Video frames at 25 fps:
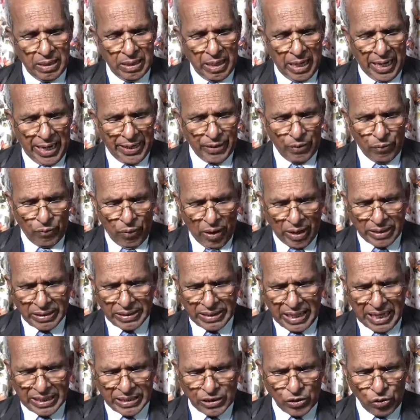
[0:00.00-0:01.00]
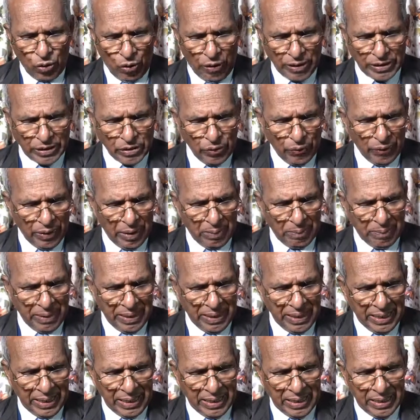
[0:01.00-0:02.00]
And what that choice will
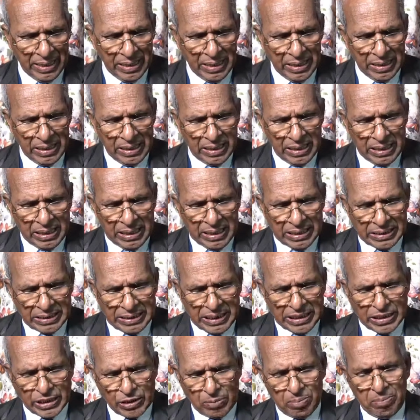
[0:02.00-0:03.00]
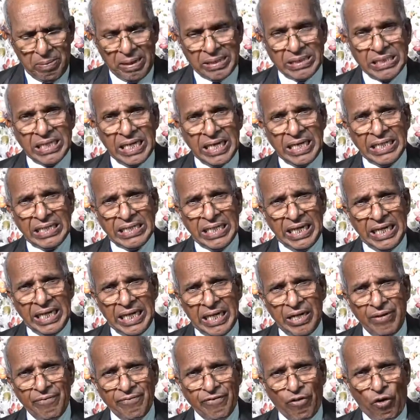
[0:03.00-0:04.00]
be. This message
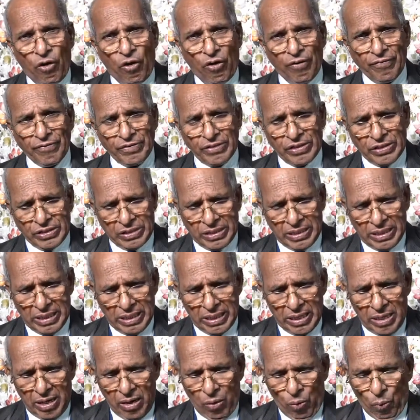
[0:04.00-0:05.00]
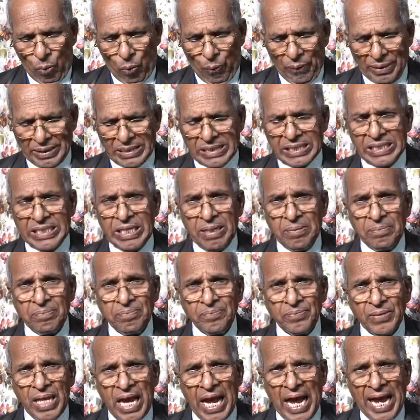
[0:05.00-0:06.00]
involves
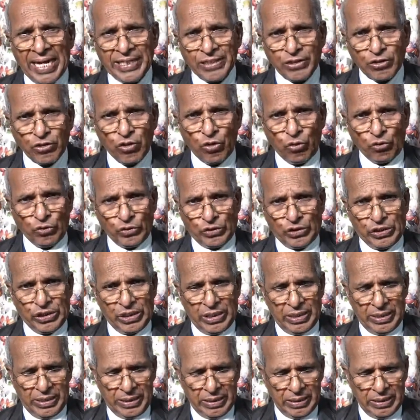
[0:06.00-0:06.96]
wisdom and truth,